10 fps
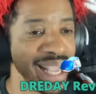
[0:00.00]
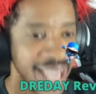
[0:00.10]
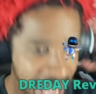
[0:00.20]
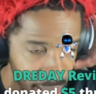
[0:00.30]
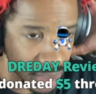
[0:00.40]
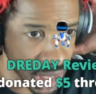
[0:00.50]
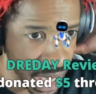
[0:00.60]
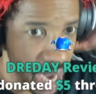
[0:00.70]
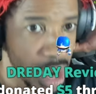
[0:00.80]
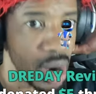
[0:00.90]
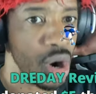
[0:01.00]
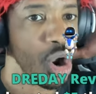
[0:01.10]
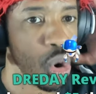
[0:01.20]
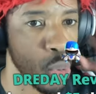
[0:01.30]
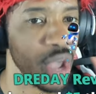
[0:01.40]
game share
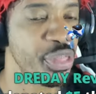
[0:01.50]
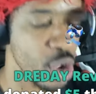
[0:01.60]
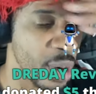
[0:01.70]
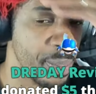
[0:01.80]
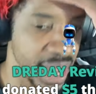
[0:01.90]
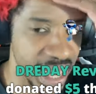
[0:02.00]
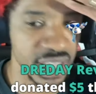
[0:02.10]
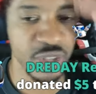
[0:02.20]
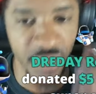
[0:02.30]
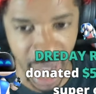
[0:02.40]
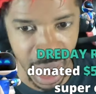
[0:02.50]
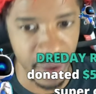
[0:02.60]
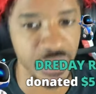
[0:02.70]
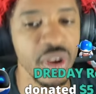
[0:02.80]
with your PS5.